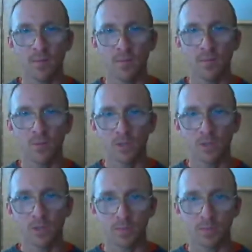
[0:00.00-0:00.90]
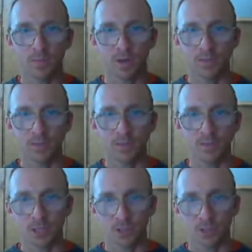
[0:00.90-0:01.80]
Was it experiences that you were
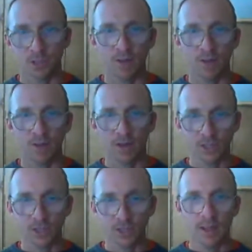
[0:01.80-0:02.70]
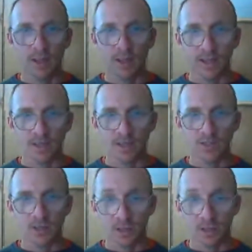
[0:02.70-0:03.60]
having on the cushion, I guess,
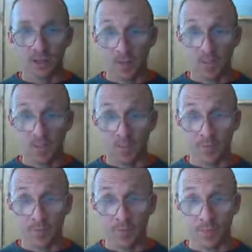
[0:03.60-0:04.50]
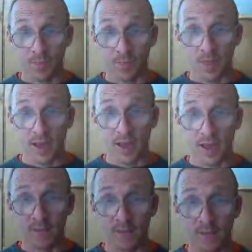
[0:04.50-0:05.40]
that
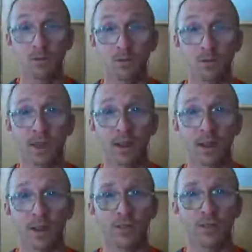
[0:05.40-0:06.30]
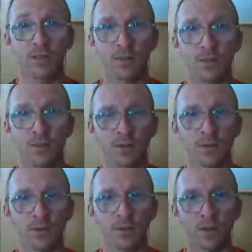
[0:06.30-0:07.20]
inspired you to
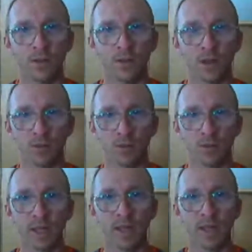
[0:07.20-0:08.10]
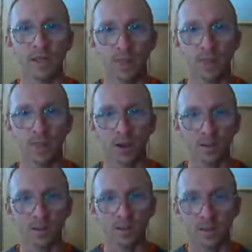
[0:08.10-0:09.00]
start relating to
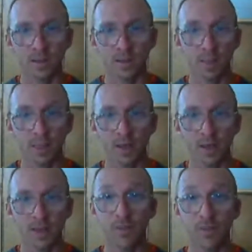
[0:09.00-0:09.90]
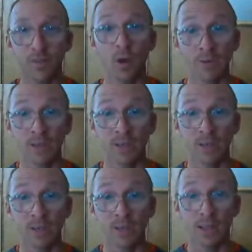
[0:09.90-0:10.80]
thoughts in a different way?
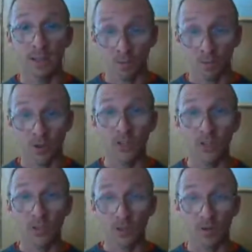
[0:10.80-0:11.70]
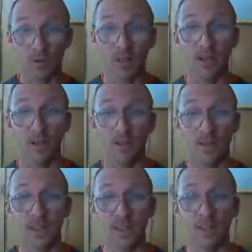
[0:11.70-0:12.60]
Did you start relating to thoughts
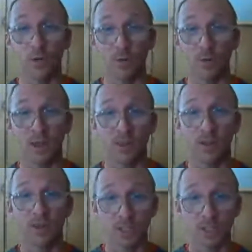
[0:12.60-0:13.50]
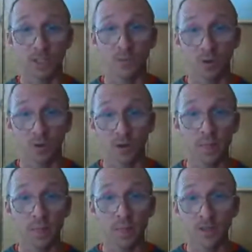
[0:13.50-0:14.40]
in a different way than your teachers were
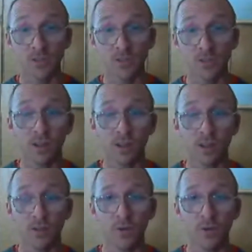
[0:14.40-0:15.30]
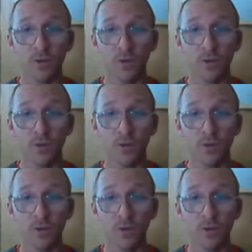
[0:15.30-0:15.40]
instructing you to?